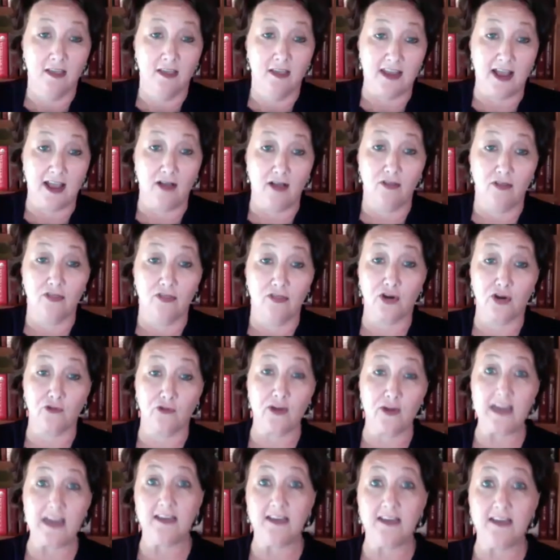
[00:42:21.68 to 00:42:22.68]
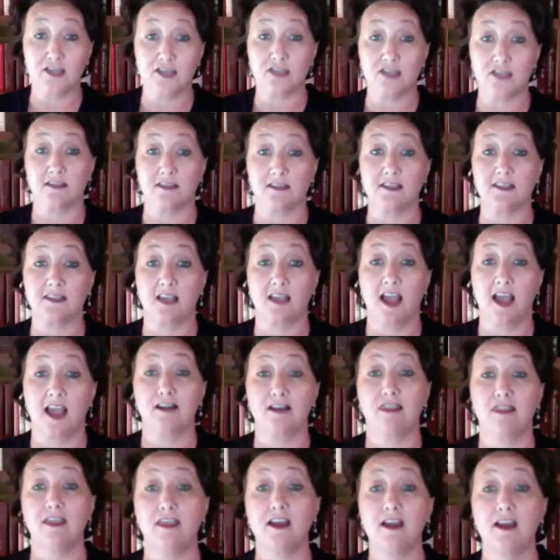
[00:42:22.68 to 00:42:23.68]
Now, the Creek Nation
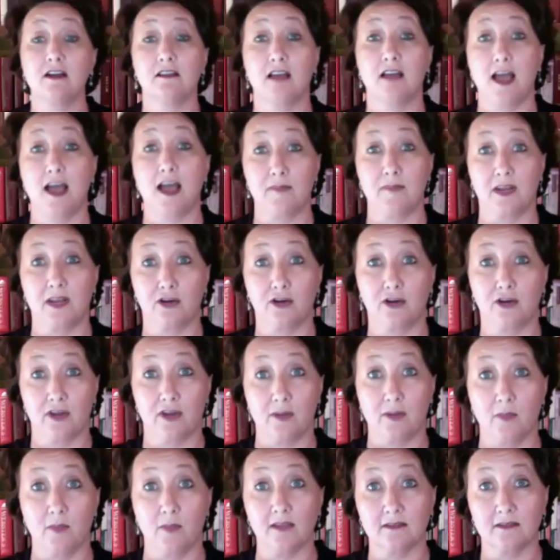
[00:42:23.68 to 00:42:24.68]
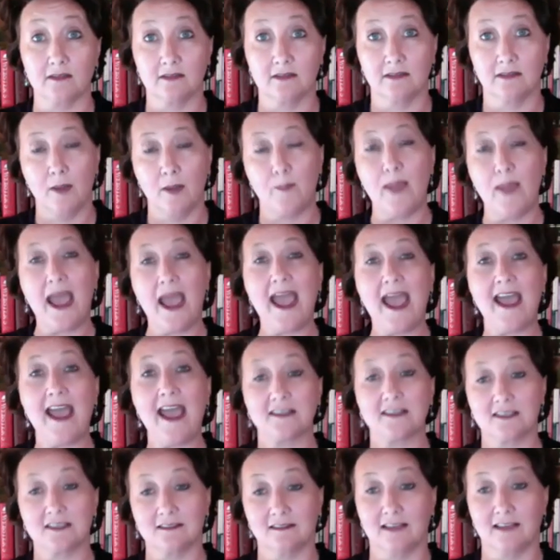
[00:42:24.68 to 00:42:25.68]
signed their allotment agreement
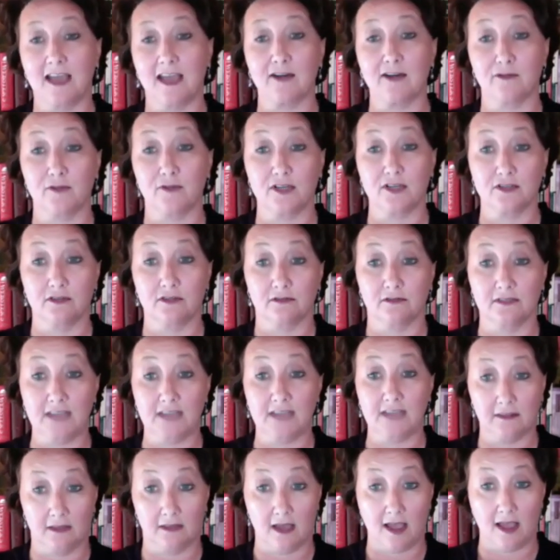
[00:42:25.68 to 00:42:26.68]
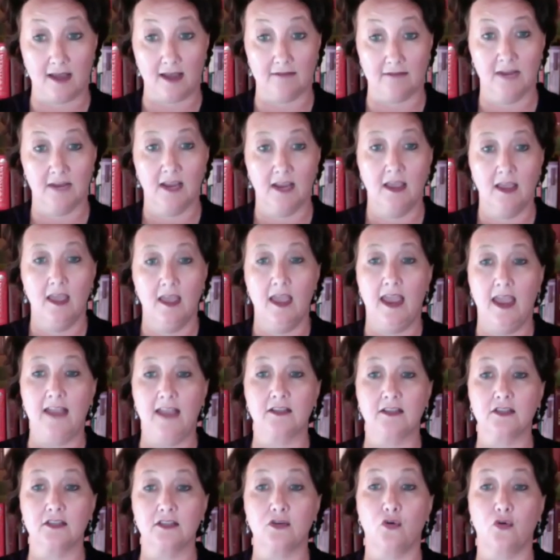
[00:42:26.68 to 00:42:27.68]
past that original deadline.
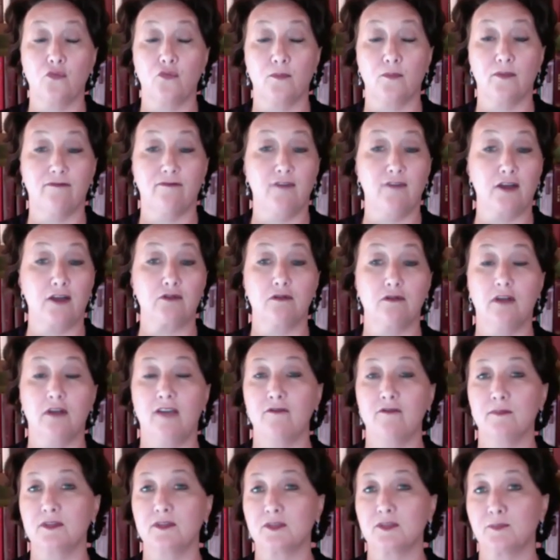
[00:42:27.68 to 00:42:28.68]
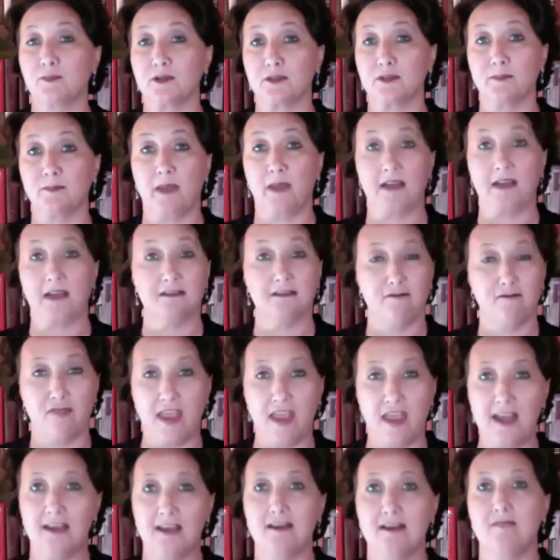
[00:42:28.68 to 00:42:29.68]
And so from the federal government's
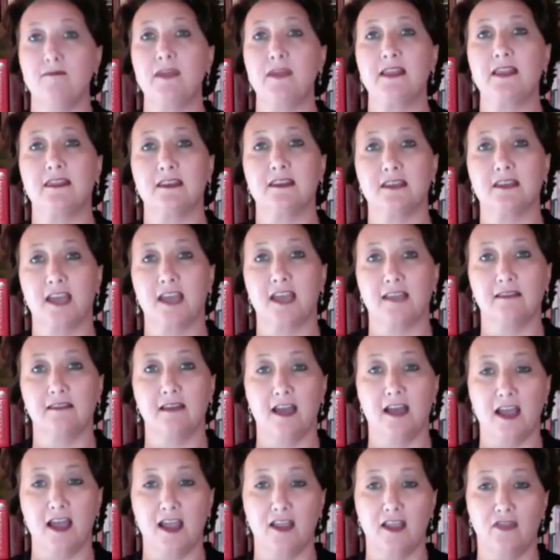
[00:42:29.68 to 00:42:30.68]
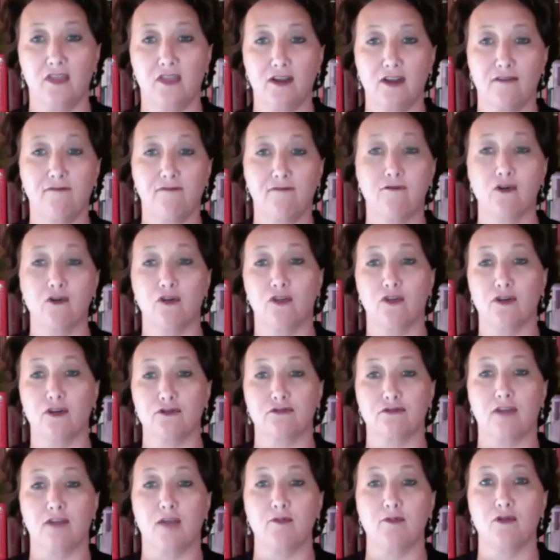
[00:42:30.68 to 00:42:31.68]
perspective, they didn't meet the deadline, therefore their
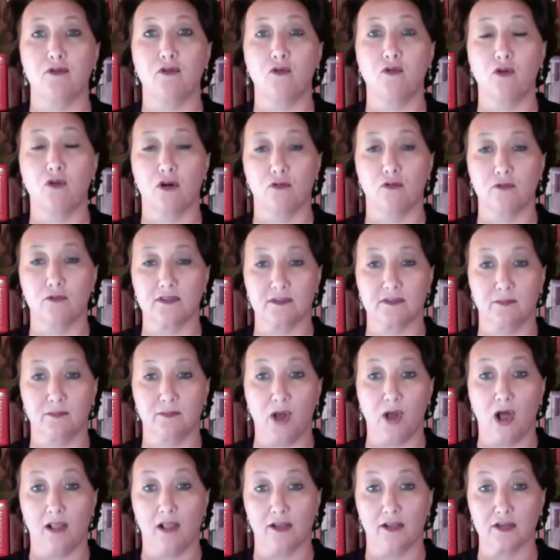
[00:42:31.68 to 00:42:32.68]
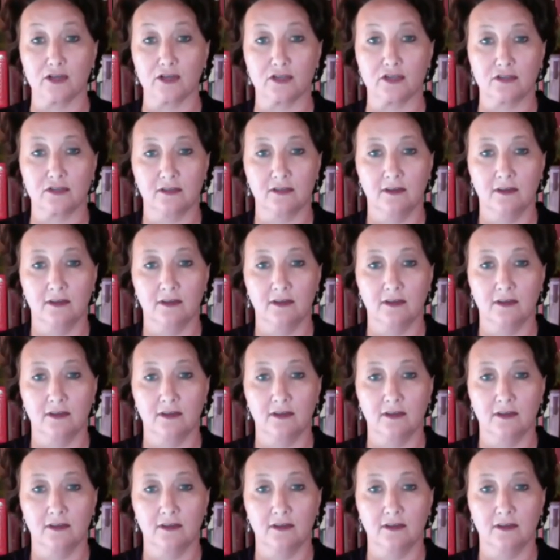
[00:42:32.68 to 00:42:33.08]
tribal court was abolished.